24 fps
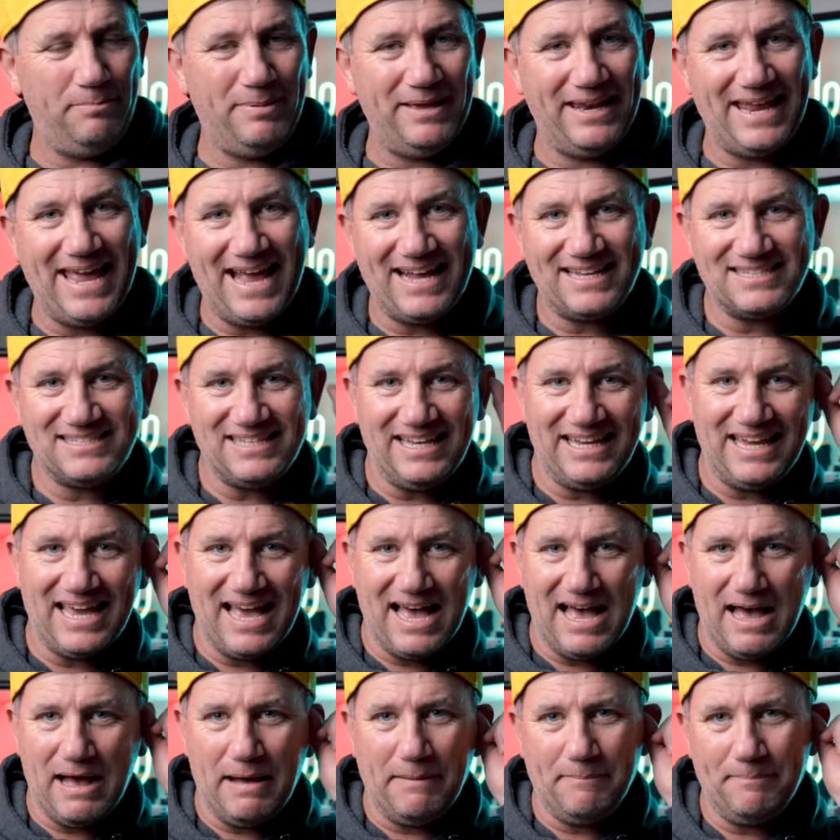bit
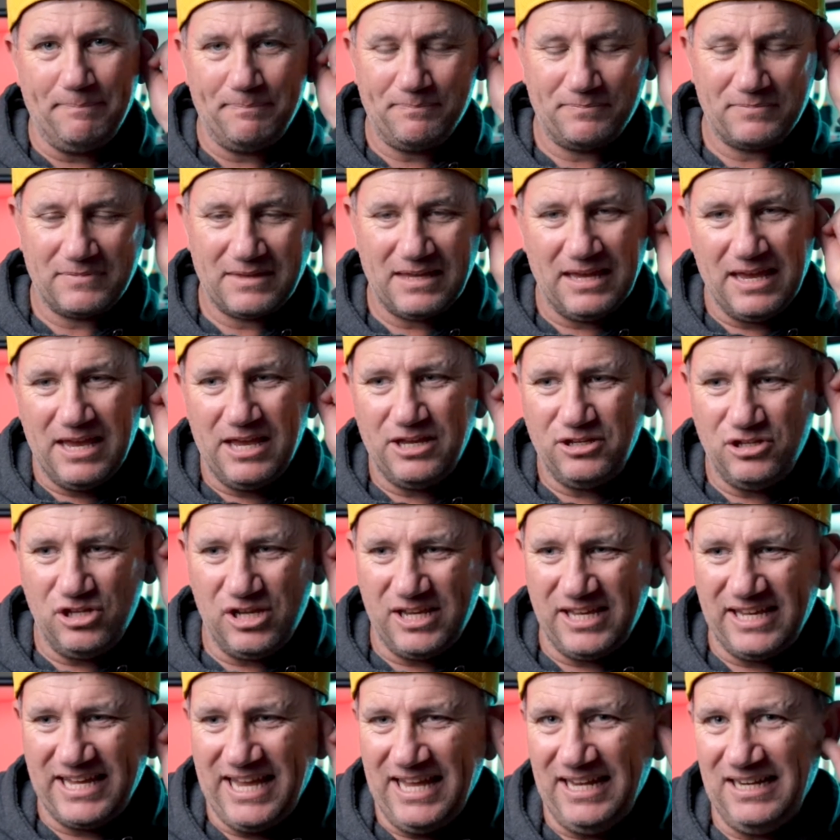exy. You
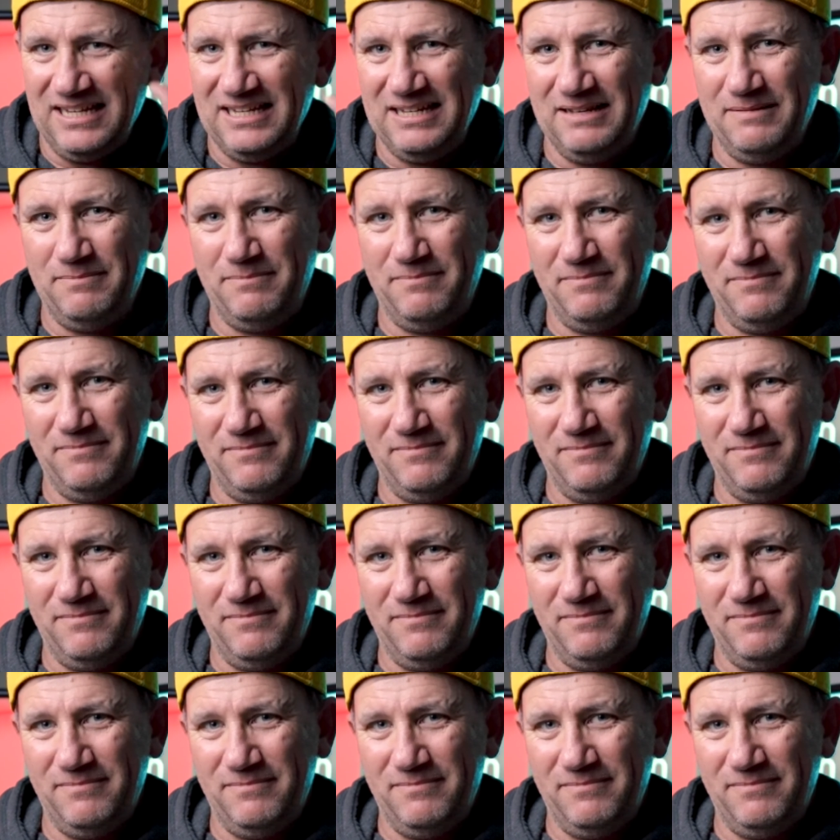can get a